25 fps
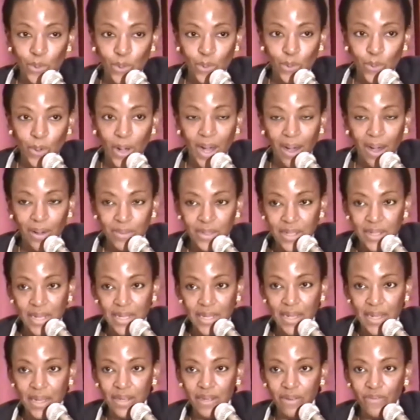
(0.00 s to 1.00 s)
How did I
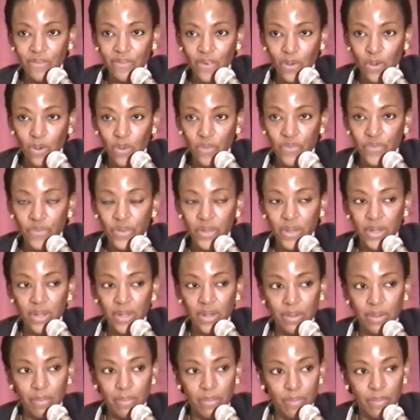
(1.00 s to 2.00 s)
get involved
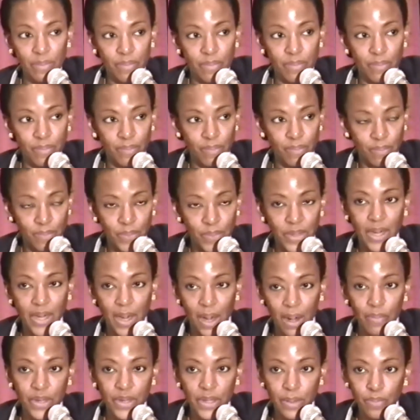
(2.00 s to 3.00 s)
in
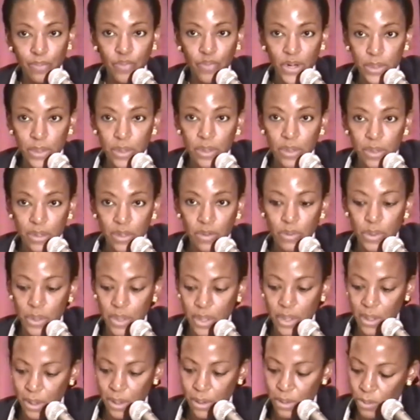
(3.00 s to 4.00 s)
becoming president of
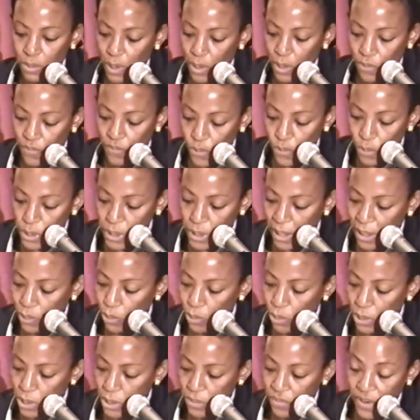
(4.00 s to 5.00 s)
CLO? Of course, I
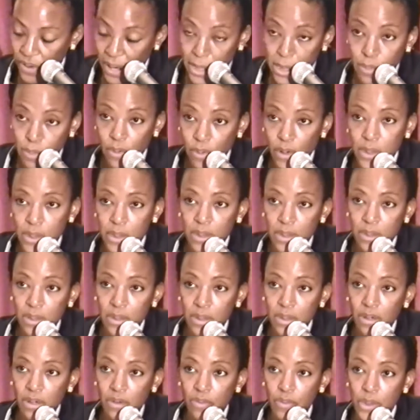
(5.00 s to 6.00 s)
was a vice
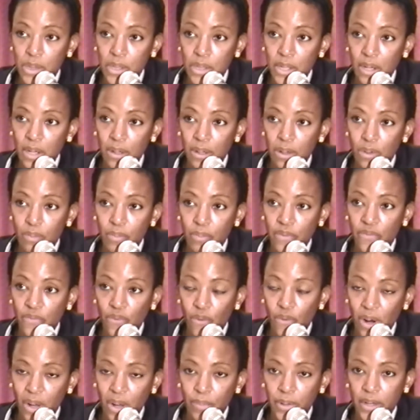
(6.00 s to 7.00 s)
president of CLO
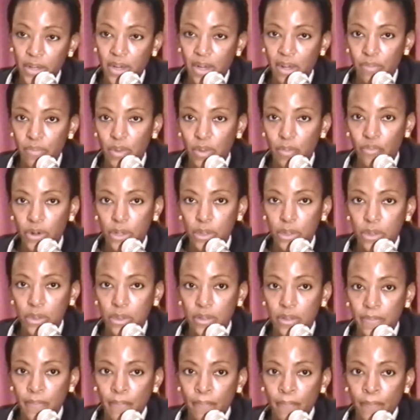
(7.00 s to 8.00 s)
before I became the
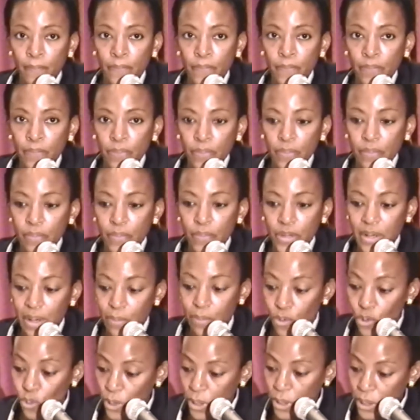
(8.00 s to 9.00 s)
president. But I'm
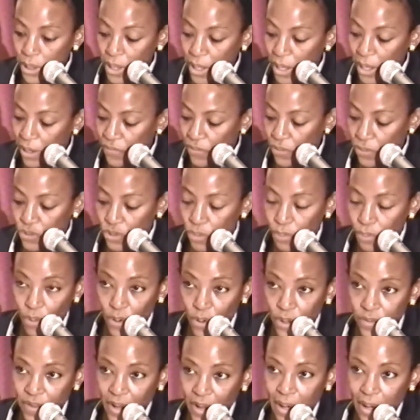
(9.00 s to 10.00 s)
always careful to
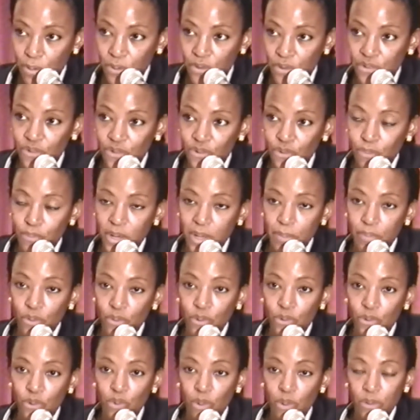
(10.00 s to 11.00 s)
point out to people
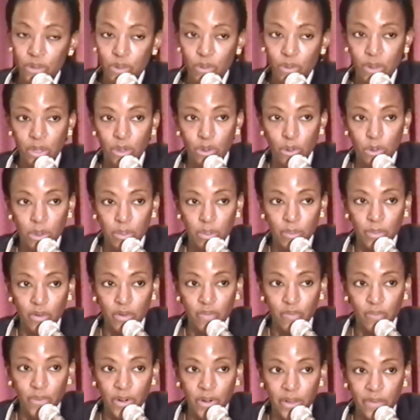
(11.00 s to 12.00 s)
who want to accuse me
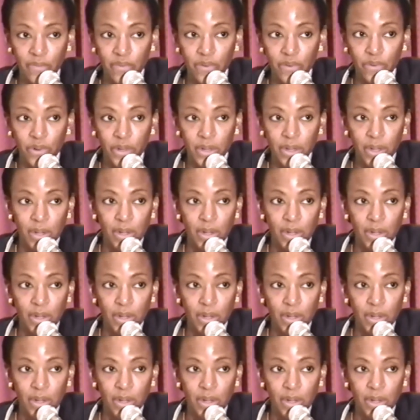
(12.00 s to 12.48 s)
of bravery